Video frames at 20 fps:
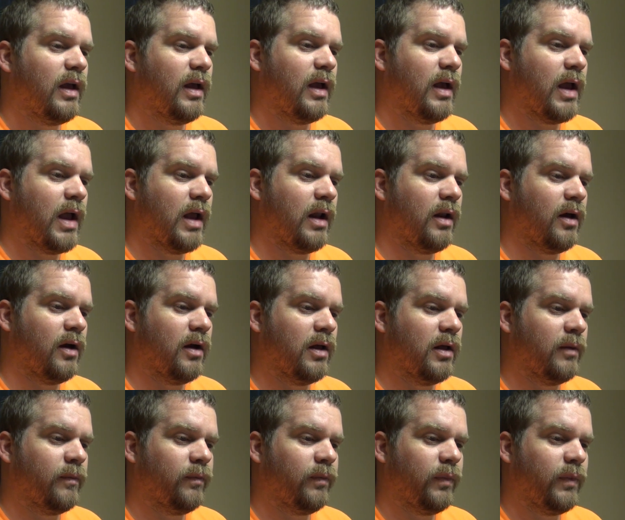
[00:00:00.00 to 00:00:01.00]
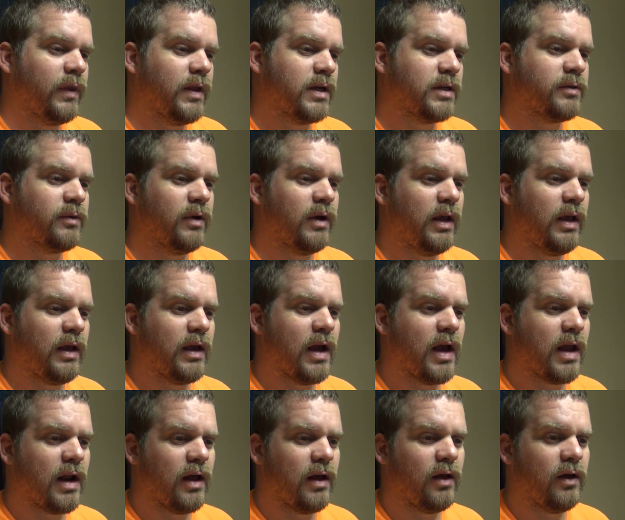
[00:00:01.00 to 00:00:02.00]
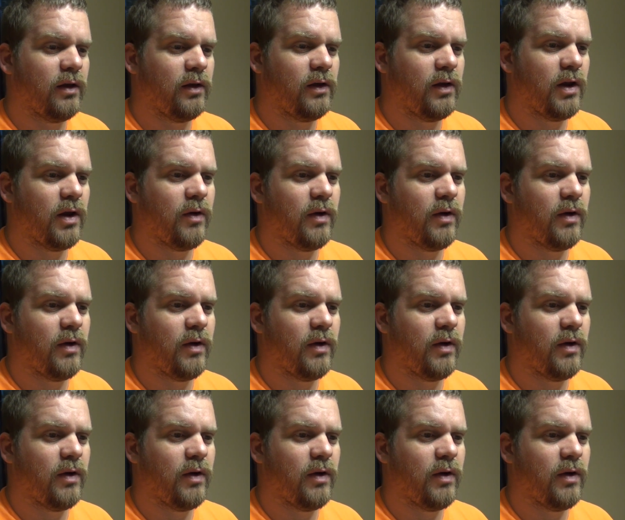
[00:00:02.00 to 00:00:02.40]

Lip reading: And this one, he kind of,